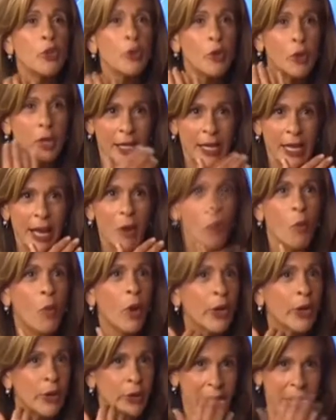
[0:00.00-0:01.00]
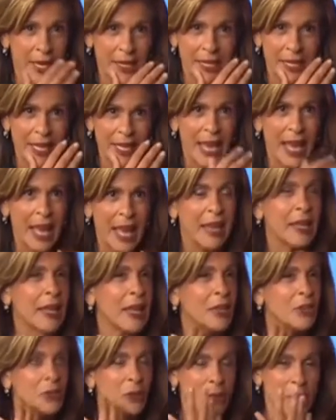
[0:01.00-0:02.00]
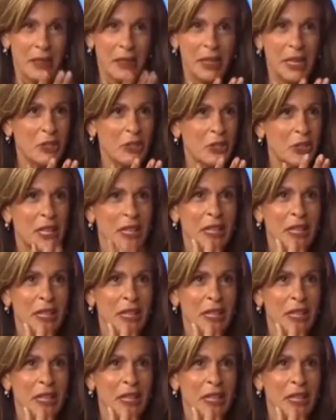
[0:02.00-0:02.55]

where you needed to get and do the things you needed to do.